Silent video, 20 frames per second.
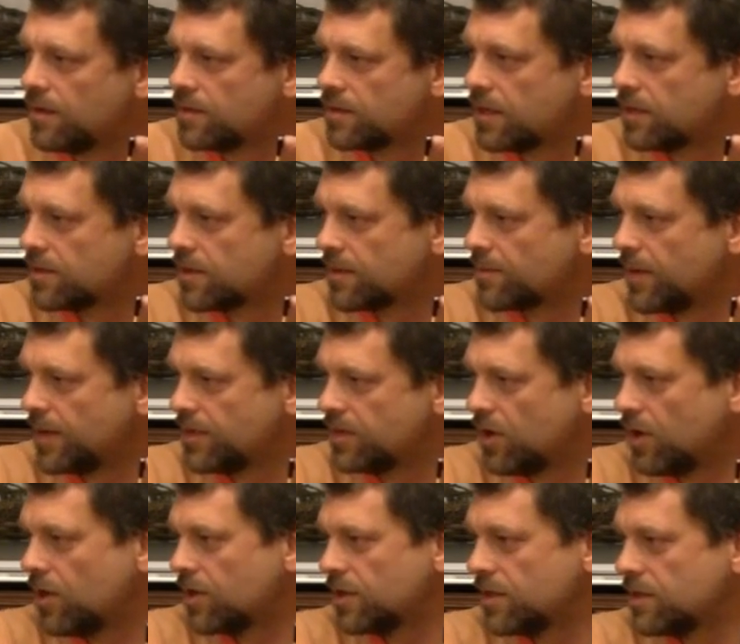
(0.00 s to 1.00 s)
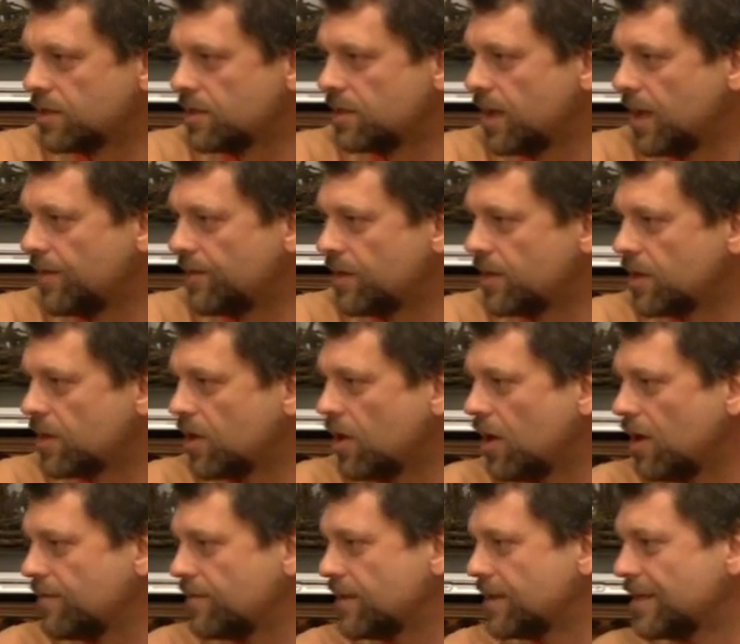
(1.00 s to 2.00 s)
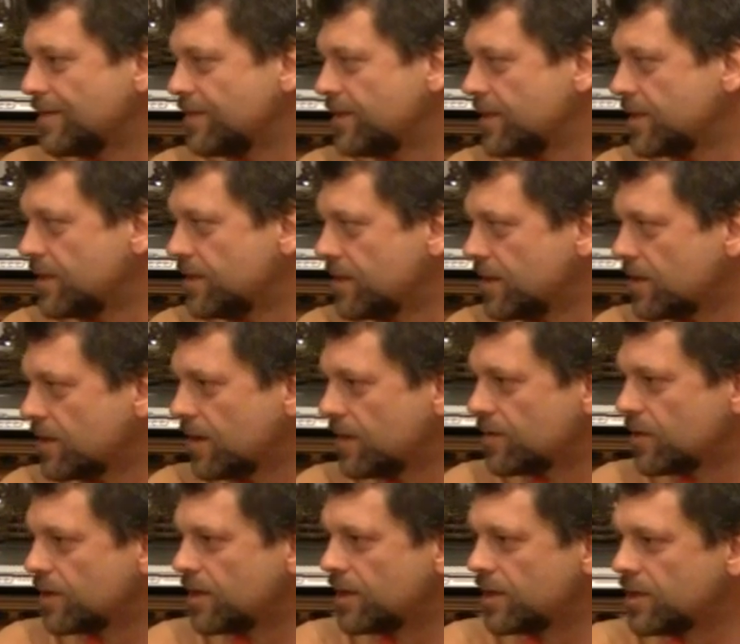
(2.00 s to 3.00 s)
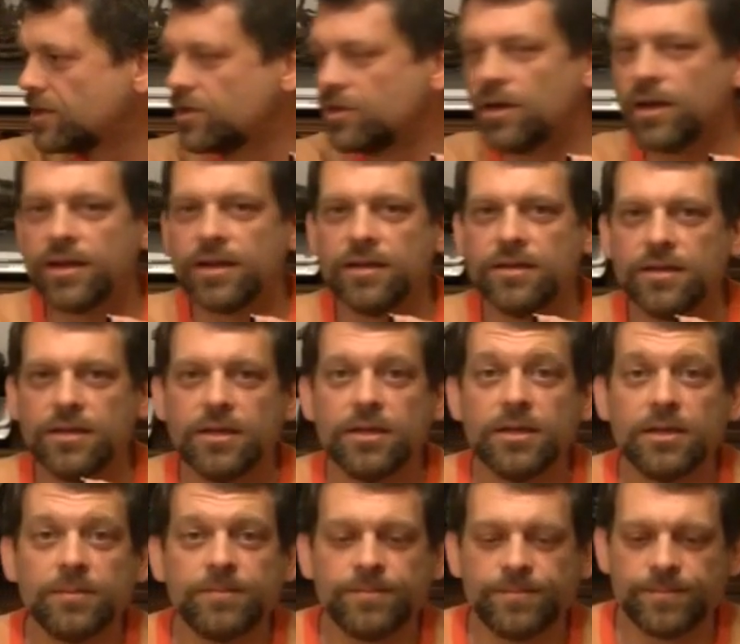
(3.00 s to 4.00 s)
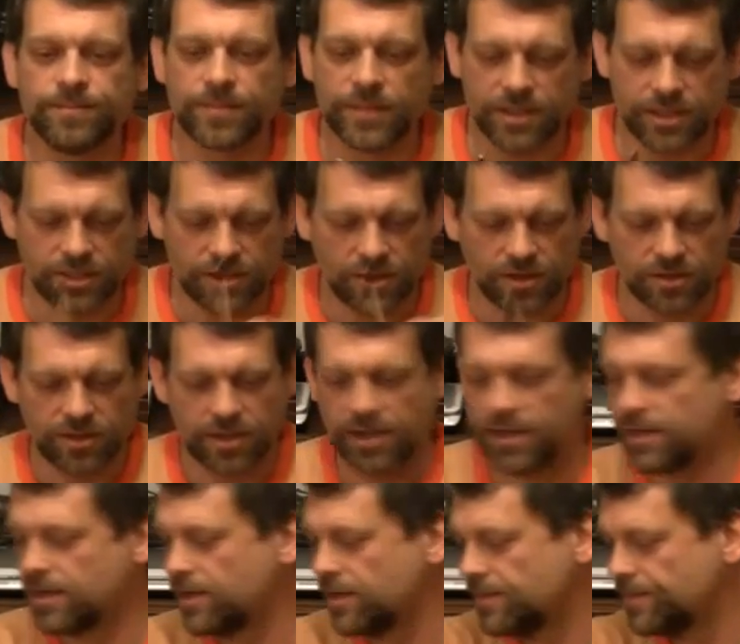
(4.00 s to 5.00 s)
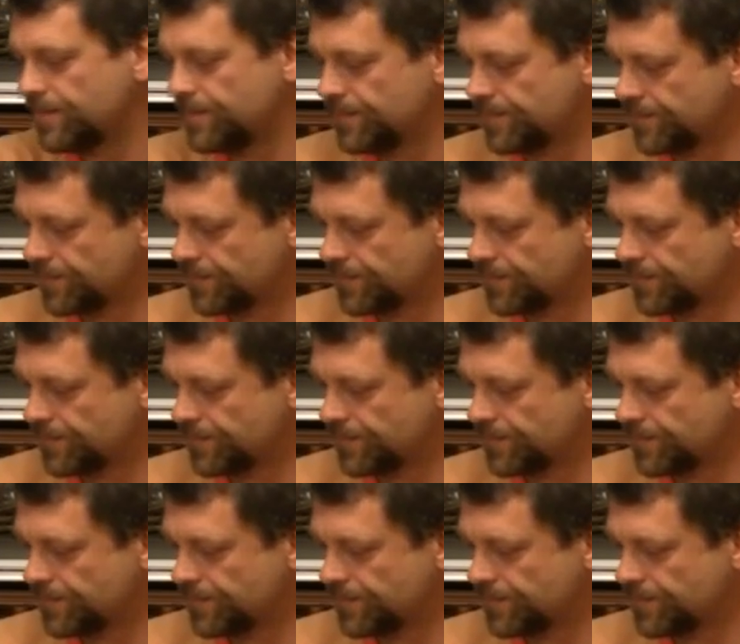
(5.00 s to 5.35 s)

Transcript: Sounds like my dog is having a coughing fit in there after getting a drink. Hmm, let's start that again.